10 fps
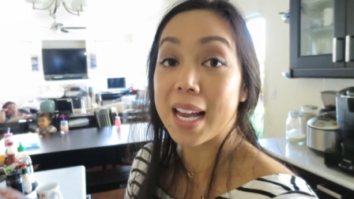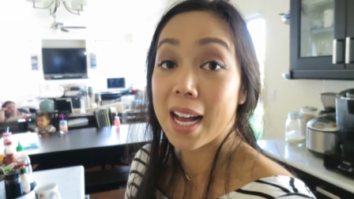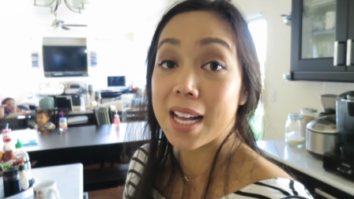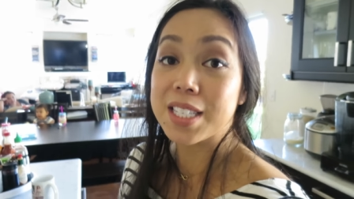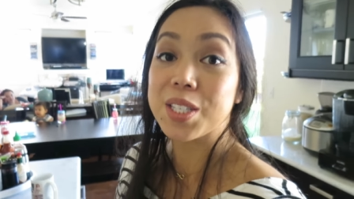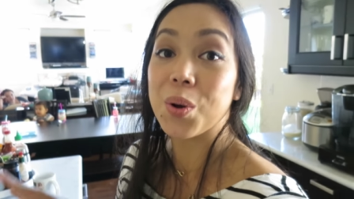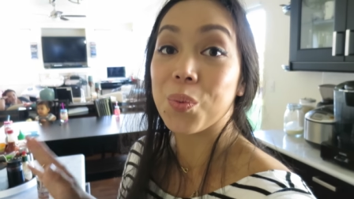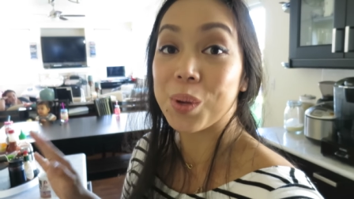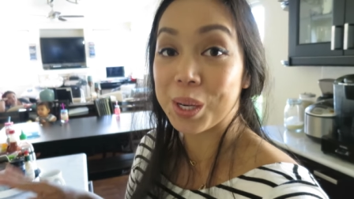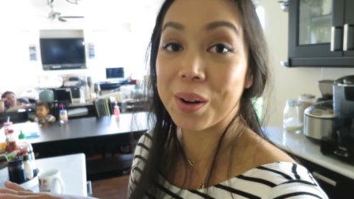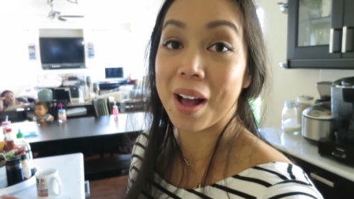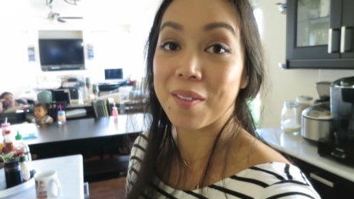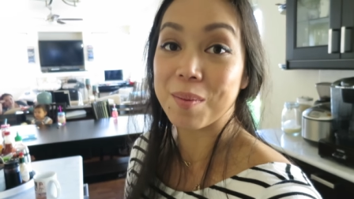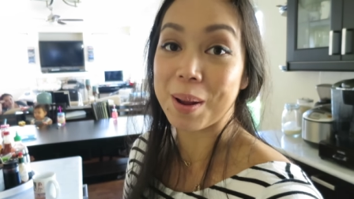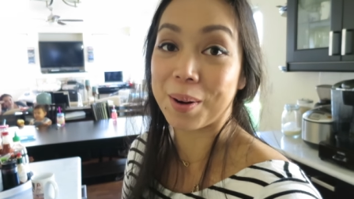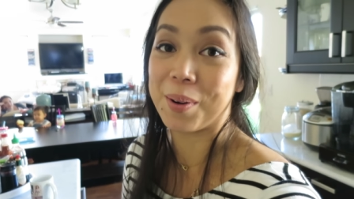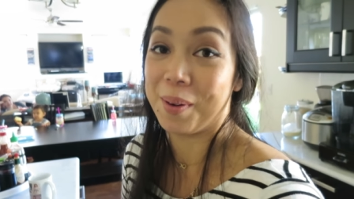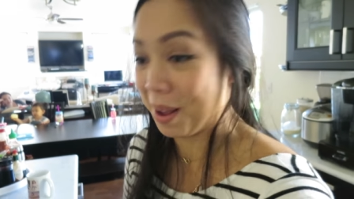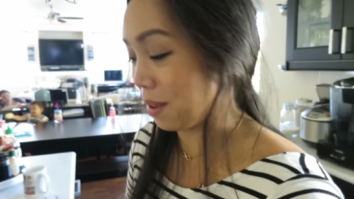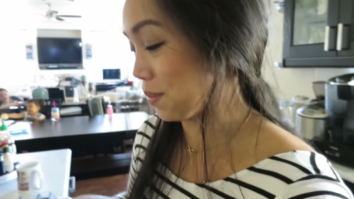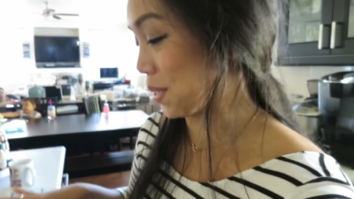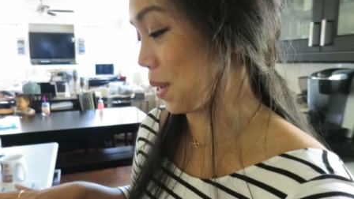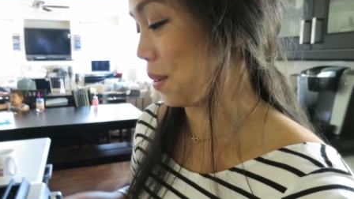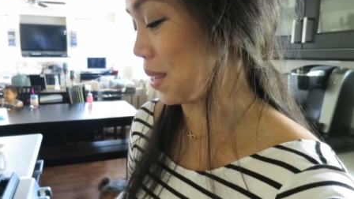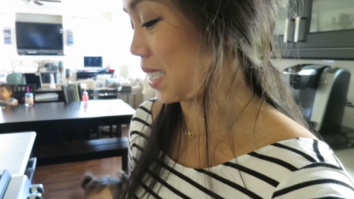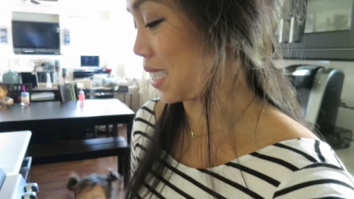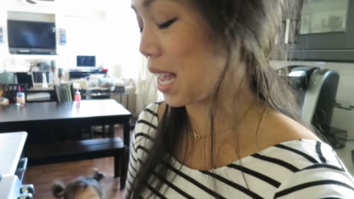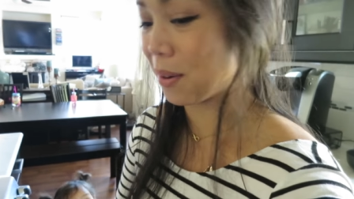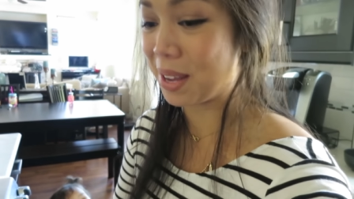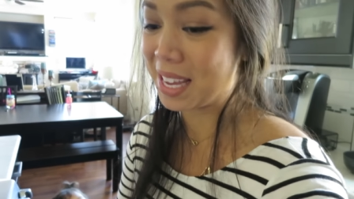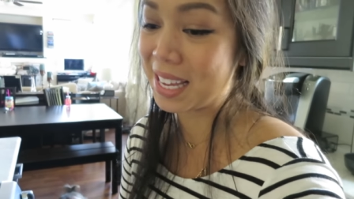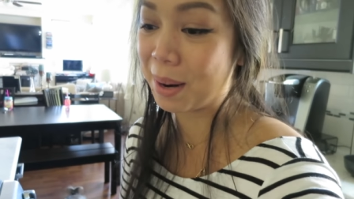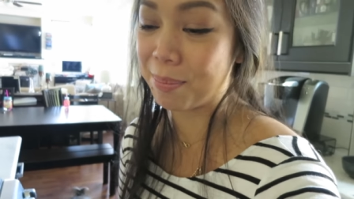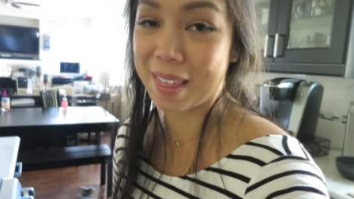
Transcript: because we don't have a microwave, so this is how we heat up